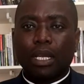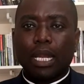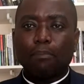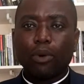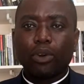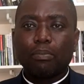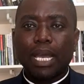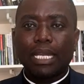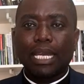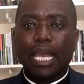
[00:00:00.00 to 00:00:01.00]
Na book no
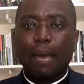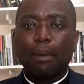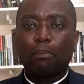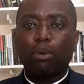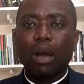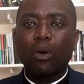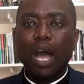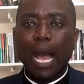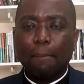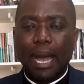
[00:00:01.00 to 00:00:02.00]
bedden ebe boao
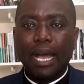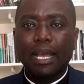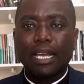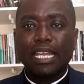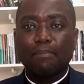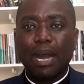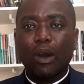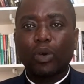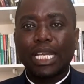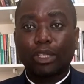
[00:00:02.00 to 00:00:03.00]
ama enye
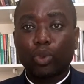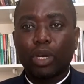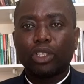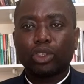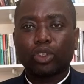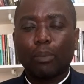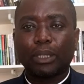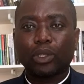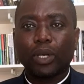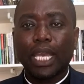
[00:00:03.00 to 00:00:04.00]
ma wo dia to wo nzo so
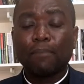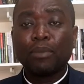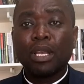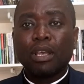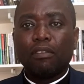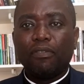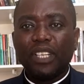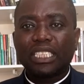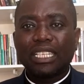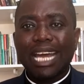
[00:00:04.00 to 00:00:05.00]
person ye
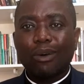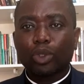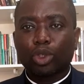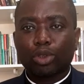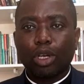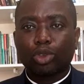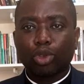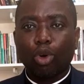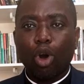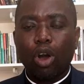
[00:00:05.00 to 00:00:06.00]
vision na wo tro
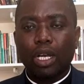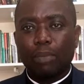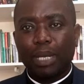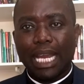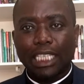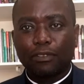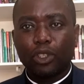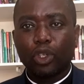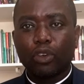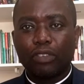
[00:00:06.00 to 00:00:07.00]
to ho me last
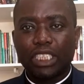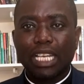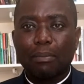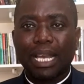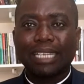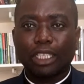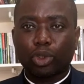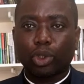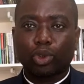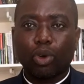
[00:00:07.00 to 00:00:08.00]
video no vision na me ka se
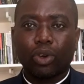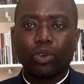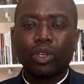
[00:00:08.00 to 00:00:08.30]
tro to ho no